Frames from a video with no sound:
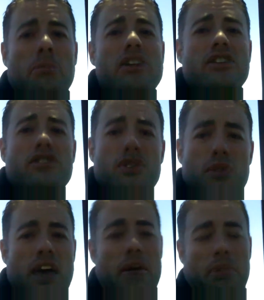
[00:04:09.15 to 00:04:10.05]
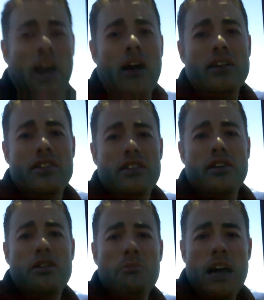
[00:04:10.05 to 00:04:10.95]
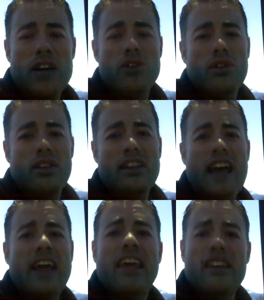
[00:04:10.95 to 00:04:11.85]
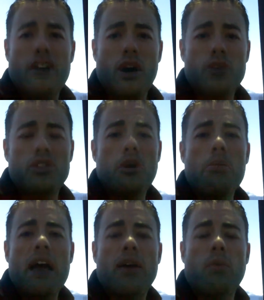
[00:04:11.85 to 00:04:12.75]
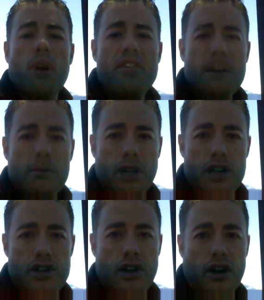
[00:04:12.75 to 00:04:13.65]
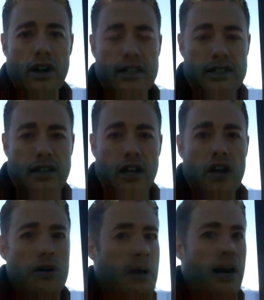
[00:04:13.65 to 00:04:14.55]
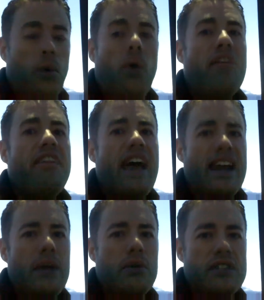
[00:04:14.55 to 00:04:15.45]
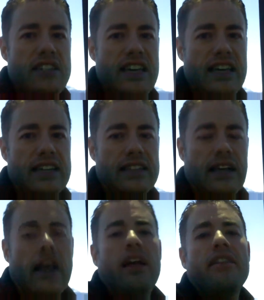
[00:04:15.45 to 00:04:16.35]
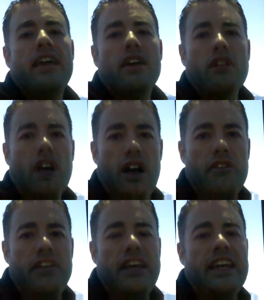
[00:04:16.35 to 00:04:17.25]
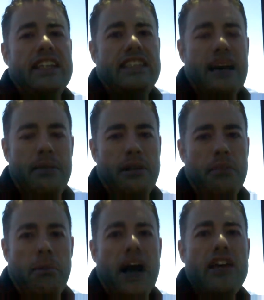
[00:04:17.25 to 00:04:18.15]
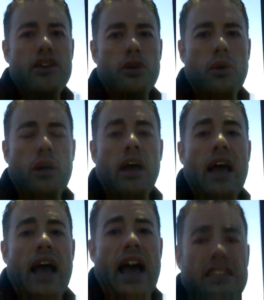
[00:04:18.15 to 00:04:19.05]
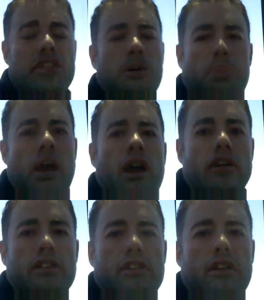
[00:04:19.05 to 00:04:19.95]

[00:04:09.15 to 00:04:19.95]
But do that, parents. You make sure that kid knows no matter what their blood sugar is, no matter what that A1C is, they are loved and accepted by you as their parent.